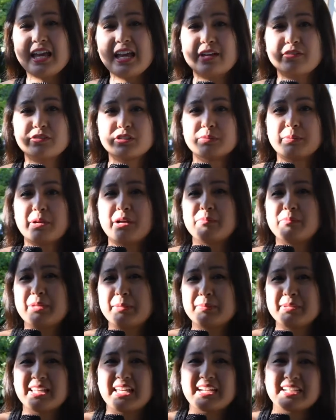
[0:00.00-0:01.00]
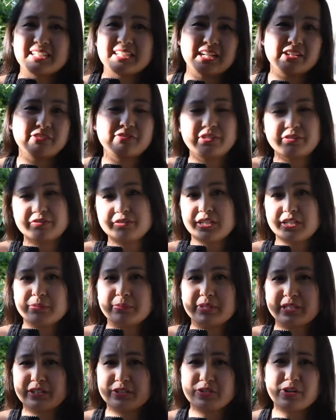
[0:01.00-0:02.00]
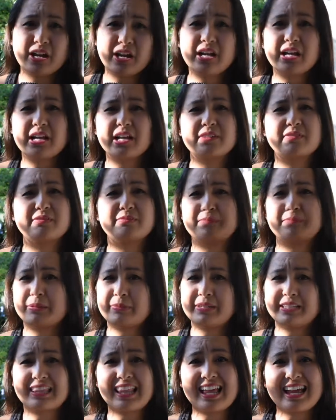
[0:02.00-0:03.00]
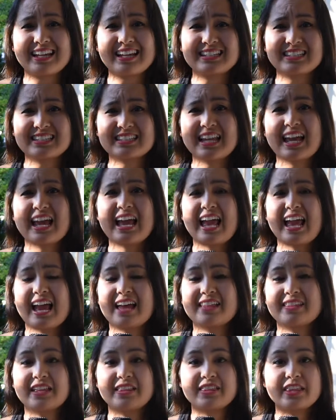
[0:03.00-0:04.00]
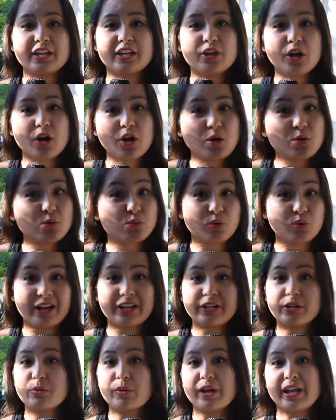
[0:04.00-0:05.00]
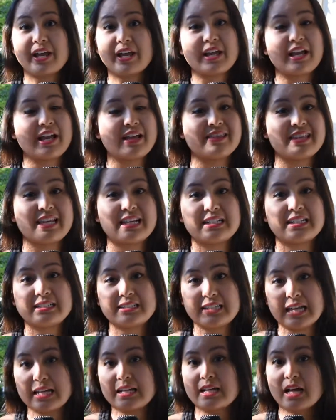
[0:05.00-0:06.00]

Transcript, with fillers: It was about maybe like a 10-15 minute drive, maybe less. And then they go right away and they set